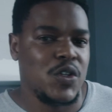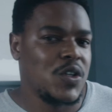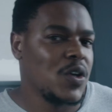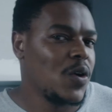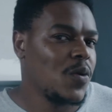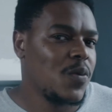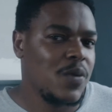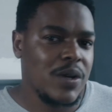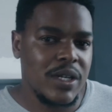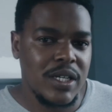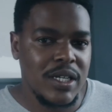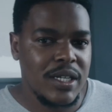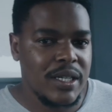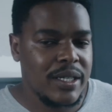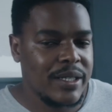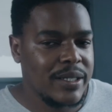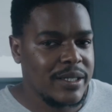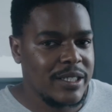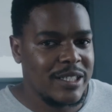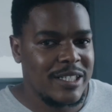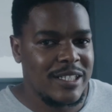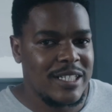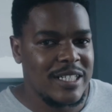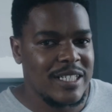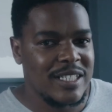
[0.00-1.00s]
don't want to
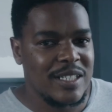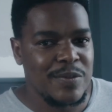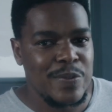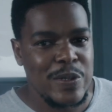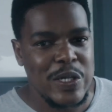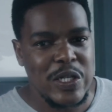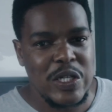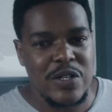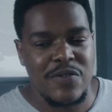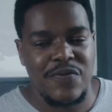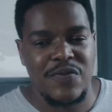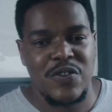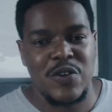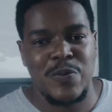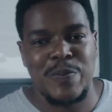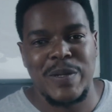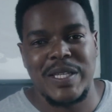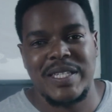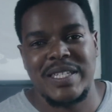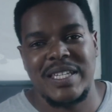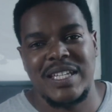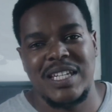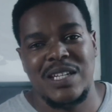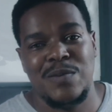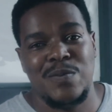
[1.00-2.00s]
distribute your film at
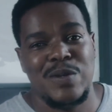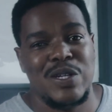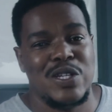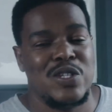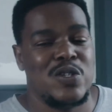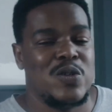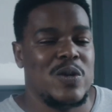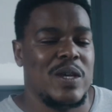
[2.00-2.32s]
cinemas,